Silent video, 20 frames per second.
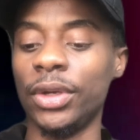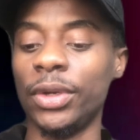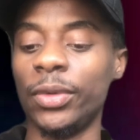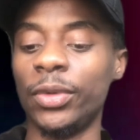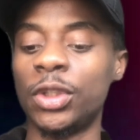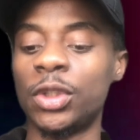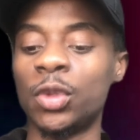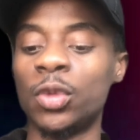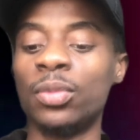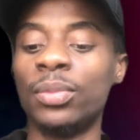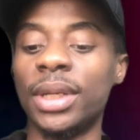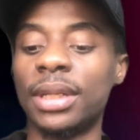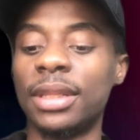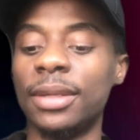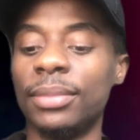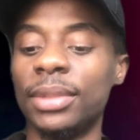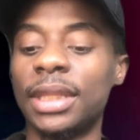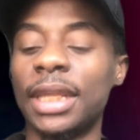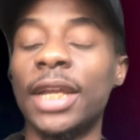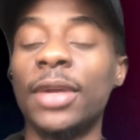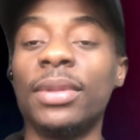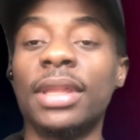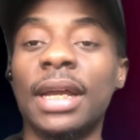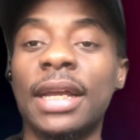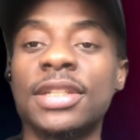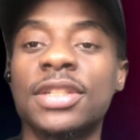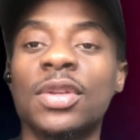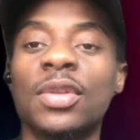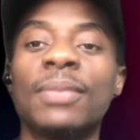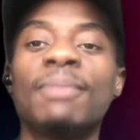which will make them tie with
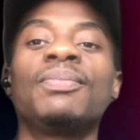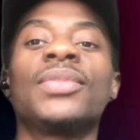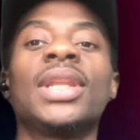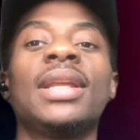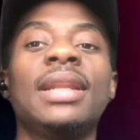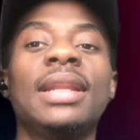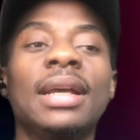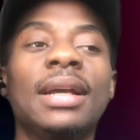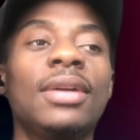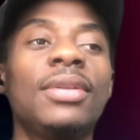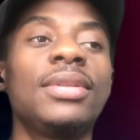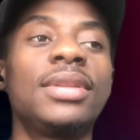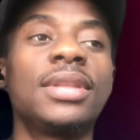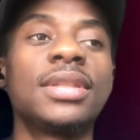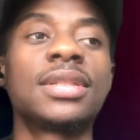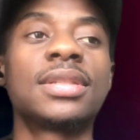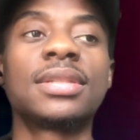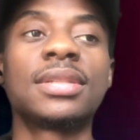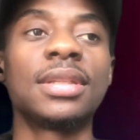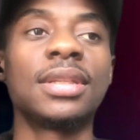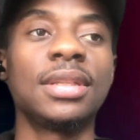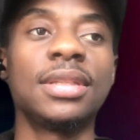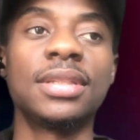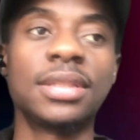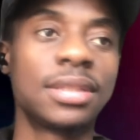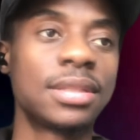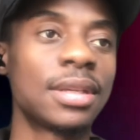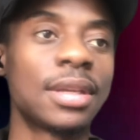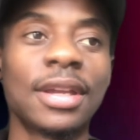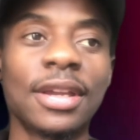Arsenal. Now this
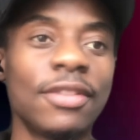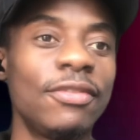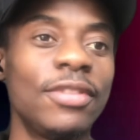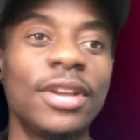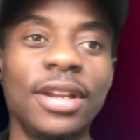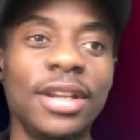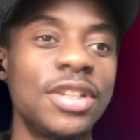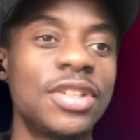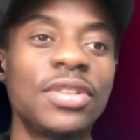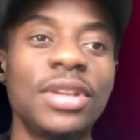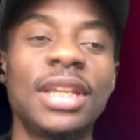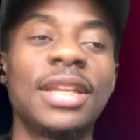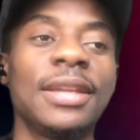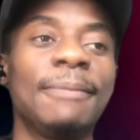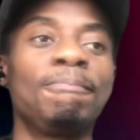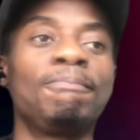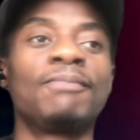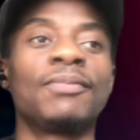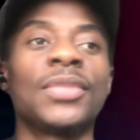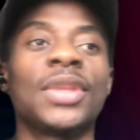is very tricky.